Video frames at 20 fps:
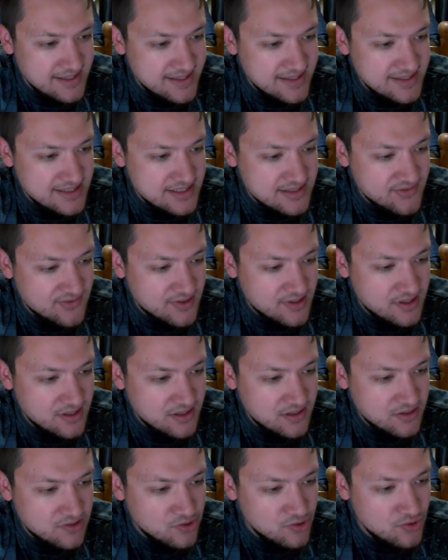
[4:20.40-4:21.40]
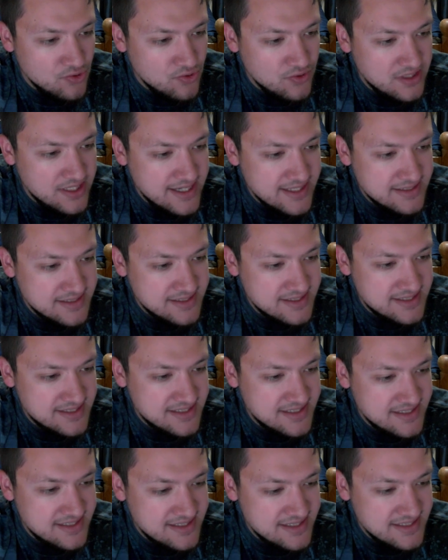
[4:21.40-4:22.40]
is for who
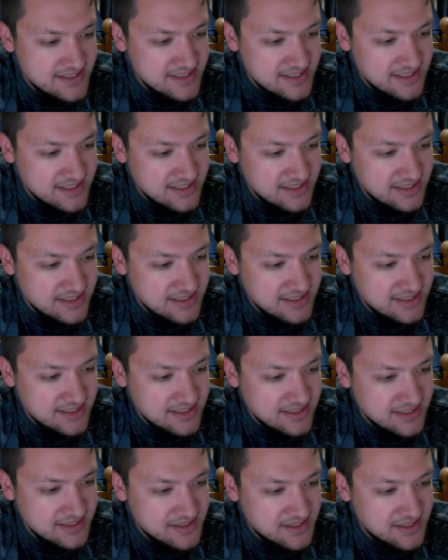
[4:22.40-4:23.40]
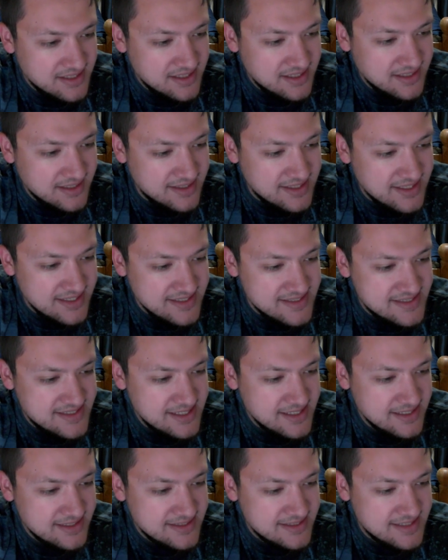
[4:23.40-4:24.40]
gets the
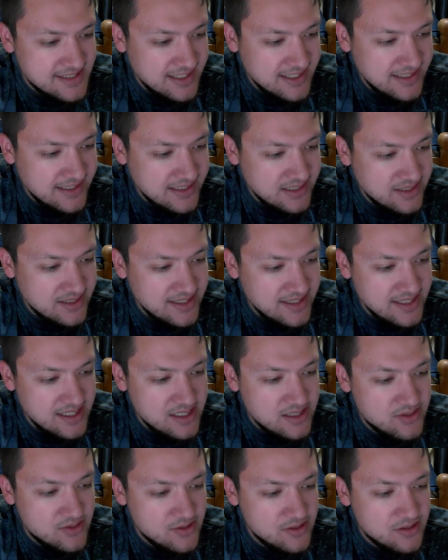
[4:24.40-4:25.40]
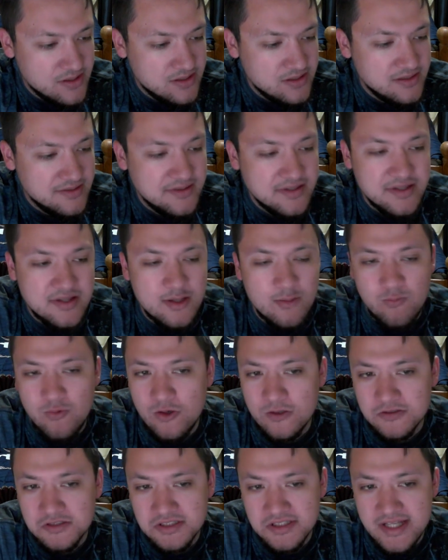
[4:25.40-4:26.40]
16, either the
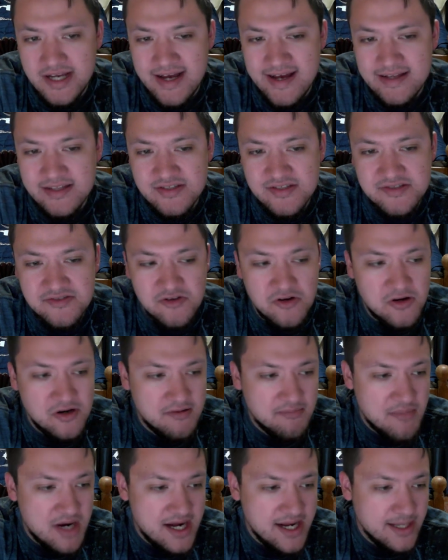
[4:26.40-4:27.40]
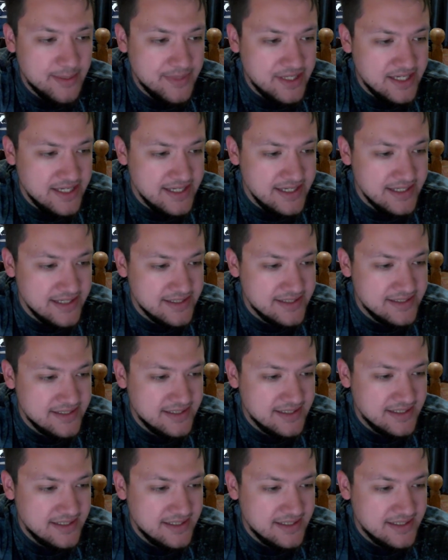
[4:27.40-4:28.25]
Brooklyn Nets or Miami Heat.